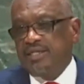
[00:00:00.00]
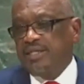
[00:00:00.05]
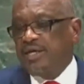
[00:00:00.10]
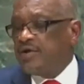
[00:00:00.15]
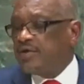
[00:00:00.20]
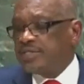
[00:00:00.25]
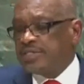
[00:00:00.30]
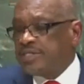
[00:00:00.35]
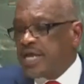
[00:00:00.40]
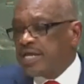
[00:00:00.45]

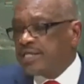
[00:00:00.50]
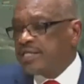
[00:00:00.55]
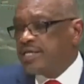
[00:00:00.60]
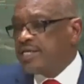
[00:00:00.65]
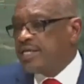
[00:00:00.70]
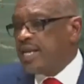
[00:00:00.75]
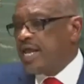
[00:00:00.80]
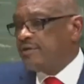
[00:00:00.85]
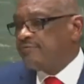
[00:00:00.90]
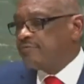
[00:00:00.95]
There is
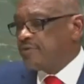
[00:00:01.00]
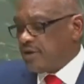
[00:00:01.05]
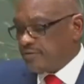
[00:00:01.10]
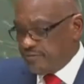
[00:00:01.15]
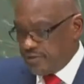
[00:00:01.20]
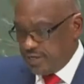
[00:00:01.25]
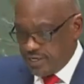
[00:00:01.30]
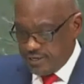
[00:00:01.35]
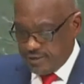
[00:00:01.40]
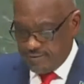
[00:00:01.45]
nothing left
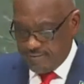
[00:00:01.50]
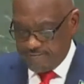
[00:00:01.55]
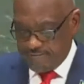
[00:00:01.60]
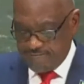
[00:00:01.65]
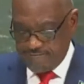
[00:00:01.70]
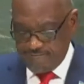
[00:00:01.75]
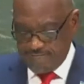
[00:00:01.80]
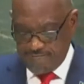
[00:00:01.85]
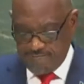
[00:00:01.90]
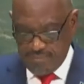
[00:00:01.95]
of it
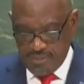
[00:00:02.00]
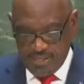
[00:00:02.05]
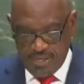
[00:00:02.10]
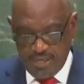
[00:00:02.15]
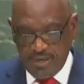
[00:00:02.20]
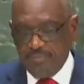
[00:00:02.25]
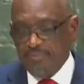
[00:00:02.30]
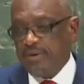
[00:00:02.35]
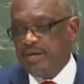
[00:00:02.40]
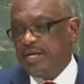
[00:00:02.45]

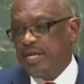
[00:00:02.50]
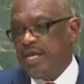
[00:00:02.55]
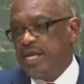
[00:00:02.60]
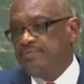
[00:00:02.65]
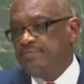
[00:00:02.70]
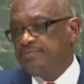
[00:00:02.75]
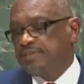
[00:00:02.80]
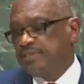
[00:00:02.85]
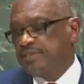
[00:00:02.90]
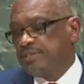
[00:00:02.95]
but
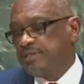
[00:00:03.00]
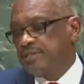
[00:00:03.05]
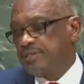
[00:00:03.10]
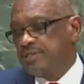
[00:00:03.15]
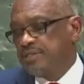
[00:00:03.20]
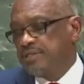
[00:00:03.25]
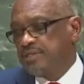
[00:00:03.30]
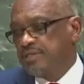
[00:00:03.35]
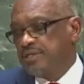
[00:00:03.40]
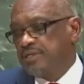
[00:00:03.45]
heaps
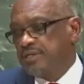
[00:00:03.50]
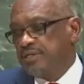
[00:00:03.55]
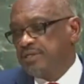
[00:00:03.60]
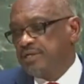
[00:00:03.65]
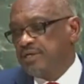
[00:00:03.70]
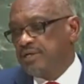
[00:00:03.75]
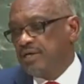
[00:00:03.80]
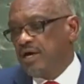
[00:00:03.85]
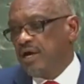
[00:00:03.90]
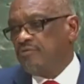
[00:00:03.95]

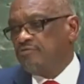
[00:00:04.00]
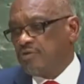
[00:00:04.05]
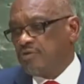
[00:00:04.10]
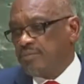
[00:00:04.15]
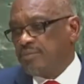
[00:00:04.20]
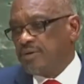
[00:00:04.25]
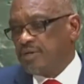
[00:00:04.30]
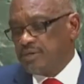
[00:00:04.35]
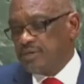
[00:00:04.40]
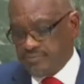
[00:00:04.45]
of
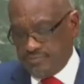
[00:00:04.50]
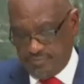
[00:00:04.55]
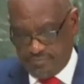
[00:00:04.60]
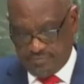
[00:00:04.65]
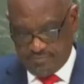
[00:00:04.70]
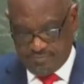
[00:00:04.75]
rubble.